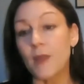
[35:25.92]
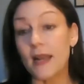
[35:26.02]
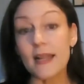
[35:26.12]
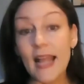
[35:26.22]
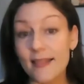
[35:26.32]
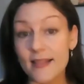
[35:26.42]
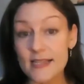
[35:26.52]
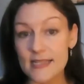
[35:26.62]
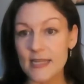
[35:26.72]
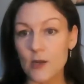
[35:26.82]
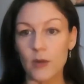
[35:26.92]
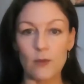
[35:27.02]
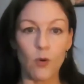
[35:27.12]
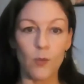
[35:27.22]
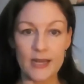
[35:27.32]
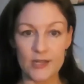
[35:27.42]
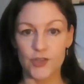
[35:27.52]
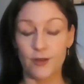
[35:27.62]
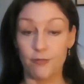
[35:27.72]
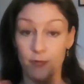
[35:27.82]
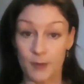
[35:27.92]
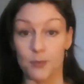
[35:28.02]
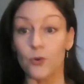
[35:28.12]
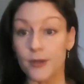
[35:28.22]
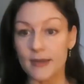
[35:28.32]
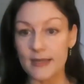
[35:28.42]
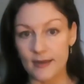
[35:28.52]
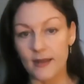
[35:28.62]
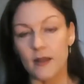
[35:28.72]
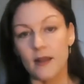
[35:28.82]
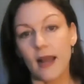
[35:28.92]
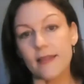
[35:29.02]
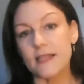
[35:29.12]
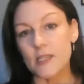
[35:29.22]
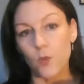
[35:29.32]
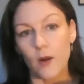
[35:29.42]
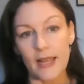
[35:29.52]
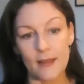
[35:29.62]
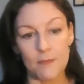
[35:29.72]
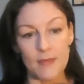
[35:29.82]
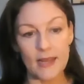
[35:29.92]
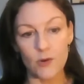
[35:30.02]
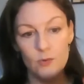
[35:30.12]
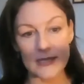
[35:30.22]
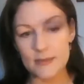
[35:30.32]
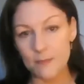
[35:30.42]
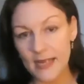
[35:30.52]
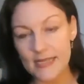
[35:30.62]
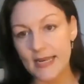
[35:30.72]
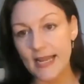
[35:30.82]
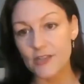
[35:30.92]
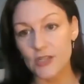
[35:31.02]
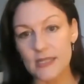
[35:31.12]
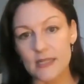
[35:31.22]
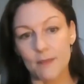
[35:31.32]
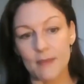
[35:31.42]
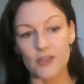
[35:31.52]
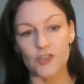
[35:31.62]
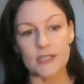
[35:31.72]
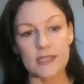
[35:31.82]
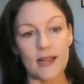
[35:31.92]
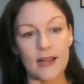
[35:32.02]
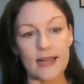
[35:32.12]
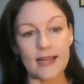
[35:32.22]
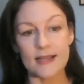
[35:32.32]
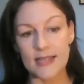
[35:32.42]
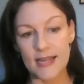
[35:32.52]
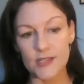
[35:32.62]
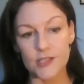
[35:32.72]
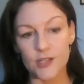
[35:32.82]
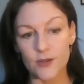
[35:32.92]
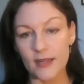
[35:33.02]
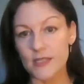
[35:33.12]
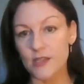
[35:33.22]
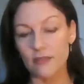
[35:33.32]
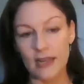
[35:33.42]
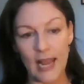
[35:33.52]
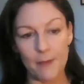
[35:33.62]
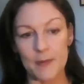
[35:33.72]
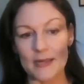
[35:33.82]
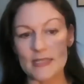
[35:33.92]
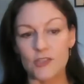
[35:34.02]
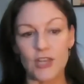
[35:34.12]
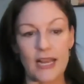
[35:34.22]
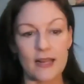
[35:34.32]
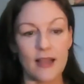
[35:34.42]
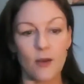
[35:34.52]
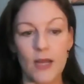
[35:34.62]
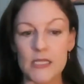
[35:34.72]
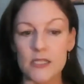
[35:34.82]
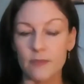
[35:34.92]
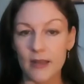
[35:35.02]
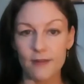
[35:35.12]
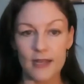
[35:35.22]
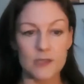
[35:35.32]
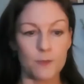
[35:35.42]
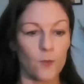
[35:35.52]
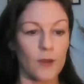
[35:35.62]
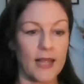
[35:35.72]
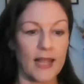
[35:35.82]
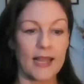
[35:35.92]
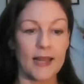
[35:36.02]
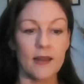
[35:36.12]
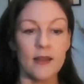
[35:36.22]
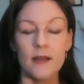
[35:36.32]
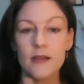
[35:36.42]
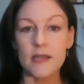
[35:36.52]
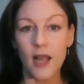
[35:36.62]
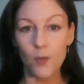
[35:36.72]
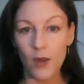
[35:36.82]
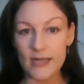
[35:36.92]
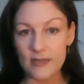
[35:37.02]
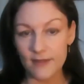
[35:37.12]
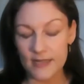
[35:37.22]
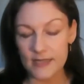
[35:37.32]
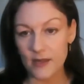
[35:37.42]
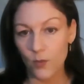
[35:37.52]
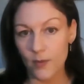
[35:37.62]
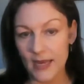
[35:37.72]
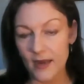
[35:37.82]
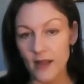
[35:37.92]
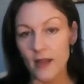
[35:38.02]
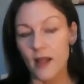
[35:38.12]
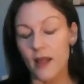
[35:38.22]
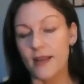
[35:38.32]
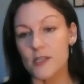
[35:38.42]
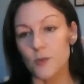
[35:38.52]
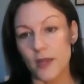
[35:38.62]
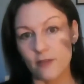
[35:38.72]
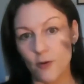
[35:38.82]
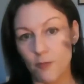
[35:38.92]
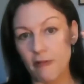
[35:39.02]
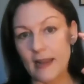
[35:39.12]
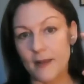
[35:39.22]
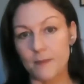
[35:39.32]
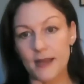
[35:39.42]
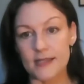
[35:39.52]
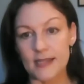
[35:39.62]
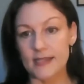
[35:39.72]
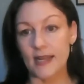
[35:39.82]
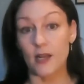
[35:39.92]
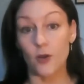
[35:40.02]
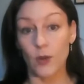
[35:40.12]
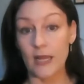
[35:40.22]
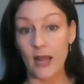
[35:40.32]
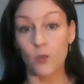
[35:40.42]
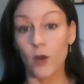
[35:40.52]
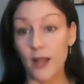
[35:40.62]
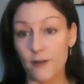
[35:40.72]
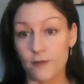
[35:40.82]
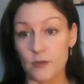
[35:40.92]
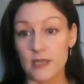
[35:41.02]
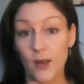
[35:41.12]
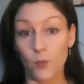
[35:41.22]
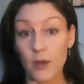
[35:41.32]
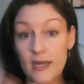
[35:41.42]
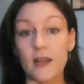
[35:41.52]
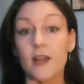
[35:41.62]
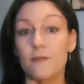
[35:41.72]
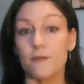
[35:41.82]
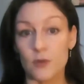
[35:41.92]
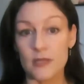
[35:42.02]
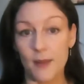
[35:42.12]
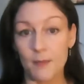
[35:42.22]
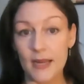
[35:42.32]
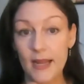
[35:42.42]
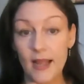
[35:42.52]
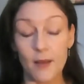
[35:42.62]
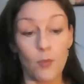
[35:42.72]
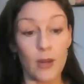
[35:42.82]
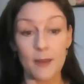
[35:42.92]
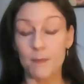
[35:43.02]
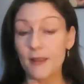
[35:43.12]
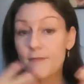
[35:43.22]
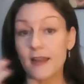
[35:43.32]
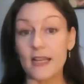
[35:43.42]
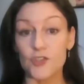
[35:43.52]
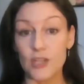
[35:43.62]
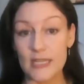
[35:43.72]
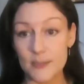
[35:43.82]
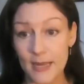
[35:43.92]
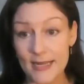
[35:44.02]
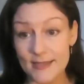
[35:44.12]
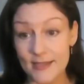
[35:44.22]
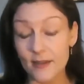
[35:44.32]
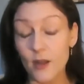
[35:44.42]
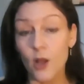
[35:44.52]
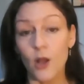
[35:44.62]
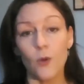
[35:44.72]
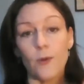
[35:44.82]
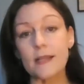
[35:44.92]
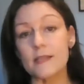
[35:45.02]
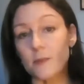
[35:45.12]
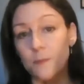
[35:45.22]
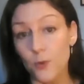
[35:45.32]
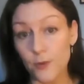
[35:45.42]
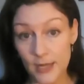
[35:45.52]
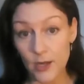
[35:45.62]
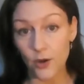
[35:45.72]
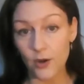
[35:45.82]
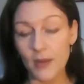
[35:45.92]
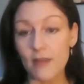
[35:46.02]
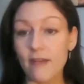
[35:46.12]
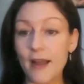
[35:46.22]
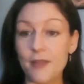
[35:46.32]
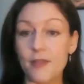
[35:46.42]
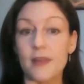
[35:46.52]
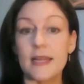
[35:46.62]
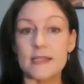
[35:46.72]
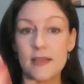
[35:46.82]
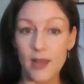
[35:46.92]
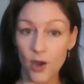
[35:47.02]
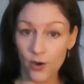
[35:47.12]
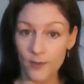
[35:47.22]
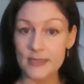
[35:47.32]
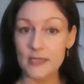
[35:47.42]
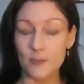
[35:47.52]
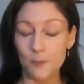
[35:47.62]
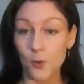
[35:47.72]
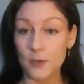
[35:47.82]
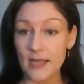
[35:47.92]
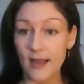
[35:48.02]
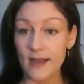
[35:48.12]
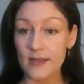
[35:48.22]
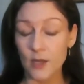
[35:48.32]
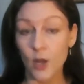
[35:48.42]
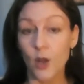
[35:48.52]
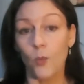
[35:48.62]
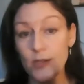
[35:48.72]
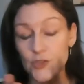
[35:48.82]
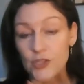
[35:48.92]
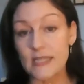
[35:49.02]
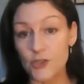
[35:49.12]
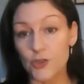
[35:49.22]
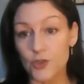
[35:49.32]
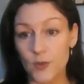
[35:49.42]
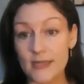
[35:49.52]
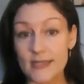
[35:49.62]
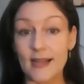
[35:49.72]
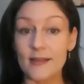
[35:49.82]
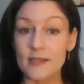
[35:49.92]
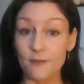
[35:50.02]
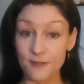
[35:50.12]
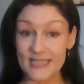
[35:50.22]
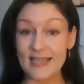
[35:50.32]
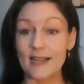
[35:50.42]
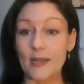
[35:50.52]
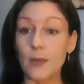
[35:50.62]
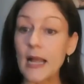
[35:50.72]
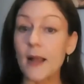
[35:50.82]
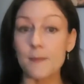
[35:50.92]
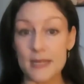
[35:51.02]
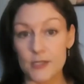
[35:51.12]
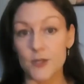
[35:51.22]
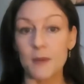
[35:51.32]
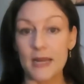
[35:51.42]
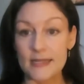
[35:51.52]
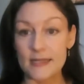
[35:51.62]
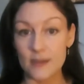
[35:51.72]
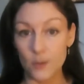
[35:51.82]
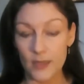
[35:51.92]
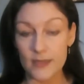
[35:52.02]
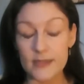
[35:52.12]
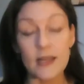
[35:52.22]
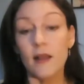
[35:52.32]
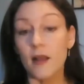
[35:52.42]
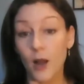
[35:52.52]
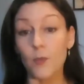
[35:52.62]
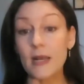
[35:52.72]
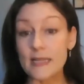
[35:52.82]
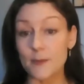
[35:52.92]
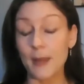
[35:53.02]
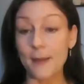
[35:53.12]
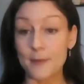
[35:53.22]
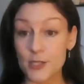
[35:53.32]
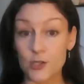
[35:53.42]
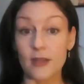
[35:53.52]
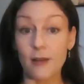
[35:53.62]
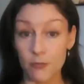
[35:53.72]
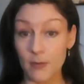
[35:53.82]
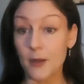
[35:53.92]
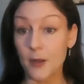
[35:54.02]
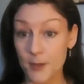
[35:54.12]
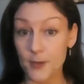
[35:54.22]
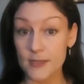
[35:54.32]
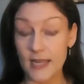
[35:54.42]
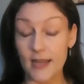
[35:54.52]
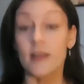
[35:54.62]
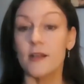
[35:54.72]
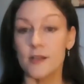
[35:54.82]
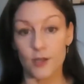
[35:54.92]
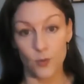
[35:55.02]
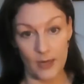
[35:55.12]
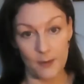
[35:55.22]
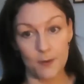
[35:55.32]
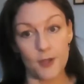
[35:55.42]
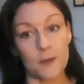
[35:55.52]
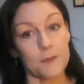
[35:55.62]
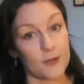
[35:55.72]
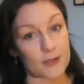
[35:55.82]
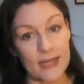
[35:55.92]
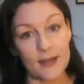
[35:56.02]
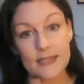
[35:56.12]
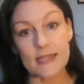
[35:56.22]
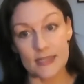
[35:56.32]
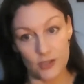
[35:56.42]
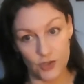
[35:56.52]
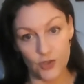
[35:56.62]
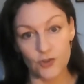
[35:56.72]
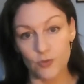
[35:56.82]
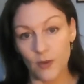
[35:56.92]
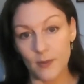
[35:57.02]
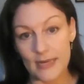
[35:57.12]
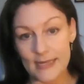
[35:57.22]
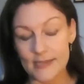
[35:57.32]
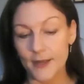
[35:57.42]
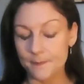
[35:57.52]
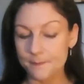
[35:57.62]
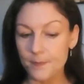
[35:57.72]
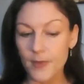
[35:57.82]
And again, this is equally what we can achieve through employment. And this is why me and all these amazing agencies I mentioned earlier, 10 to 2, 9 to 3, Capability Jane, that works for me, flexible working, TIMEWISE, investing in women. That's why they're all brilliant, because they're saying, look, we can work full time, we can earn a full-time income, we can be financially independent, we can support the economy rather than needing the economy to support us. We just need you to understand that physically we can't be in 2 places at once, and we need to be able to do that from our computer so that we can put the computer down and see to the children when we need to.